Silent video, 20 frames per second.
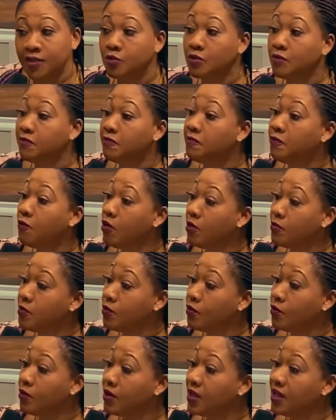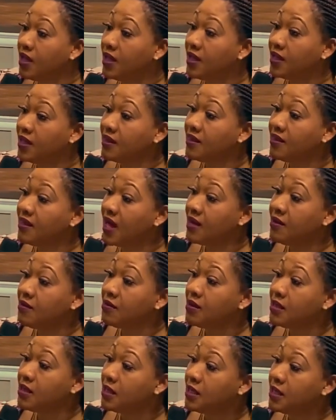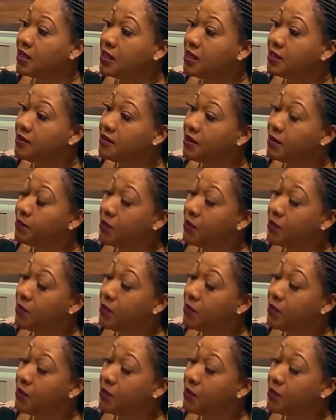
to inform you that the